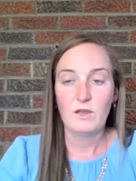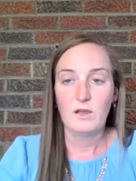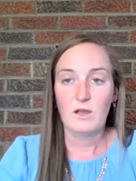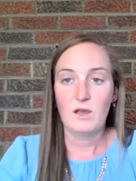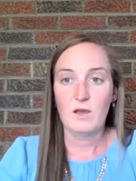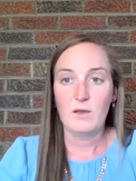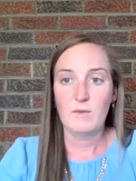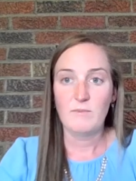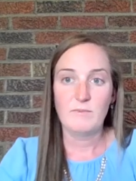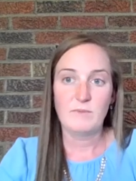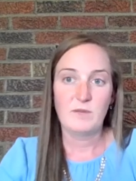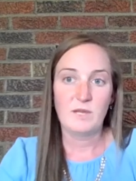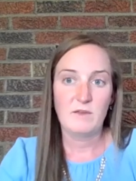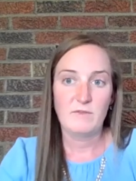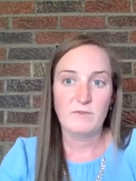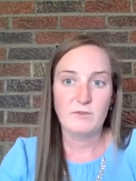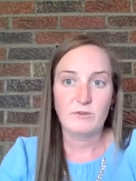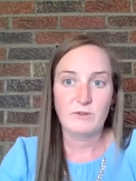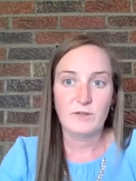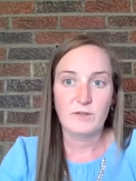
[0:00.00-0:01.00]
um,
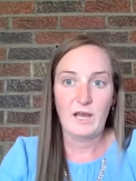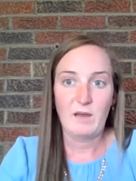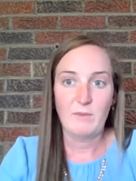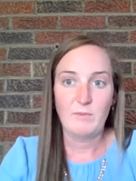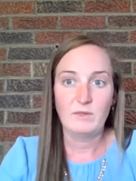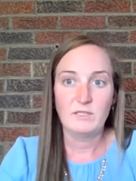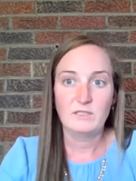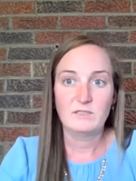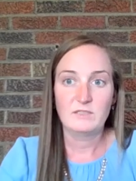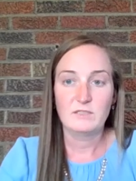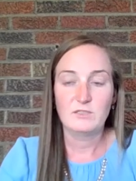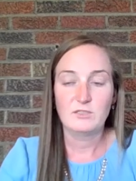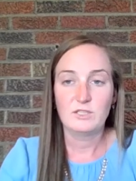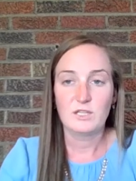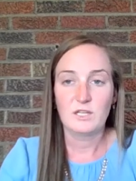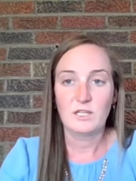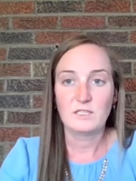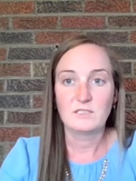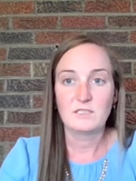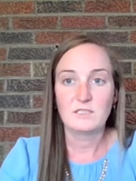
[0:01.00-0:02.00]
behavioral habits such
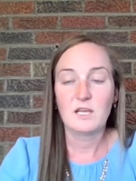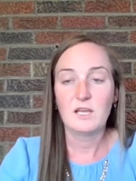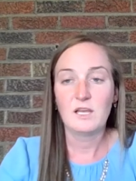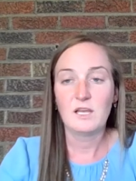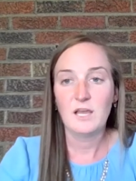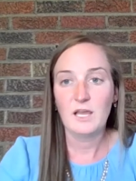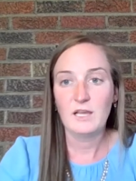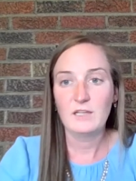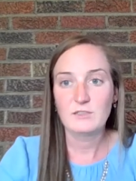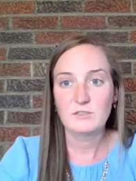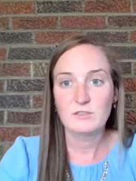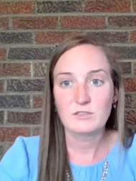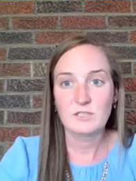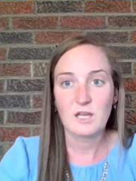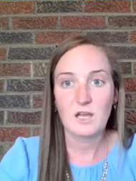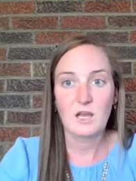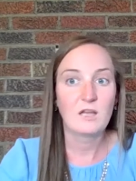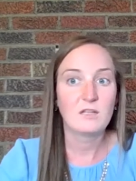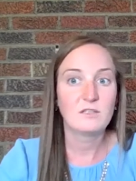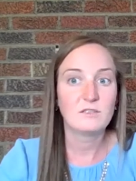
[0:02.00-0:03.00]
as
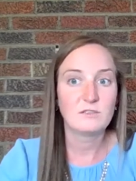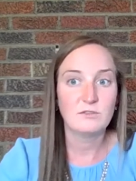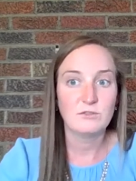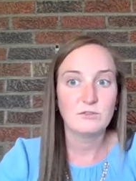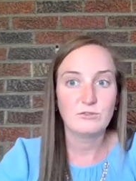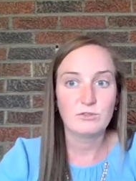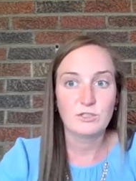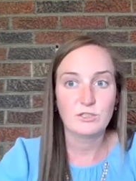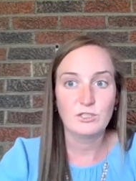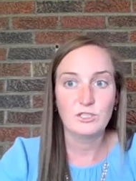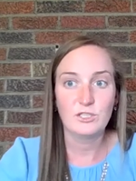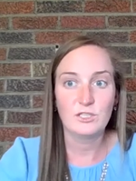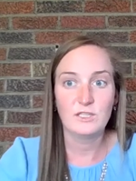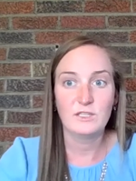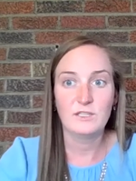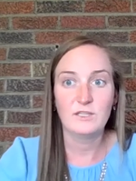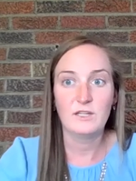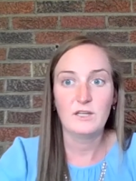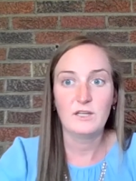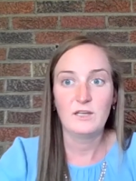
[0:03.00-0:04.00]
exercise,
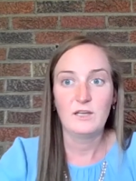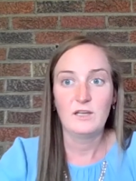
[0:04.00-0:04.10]
nutrition,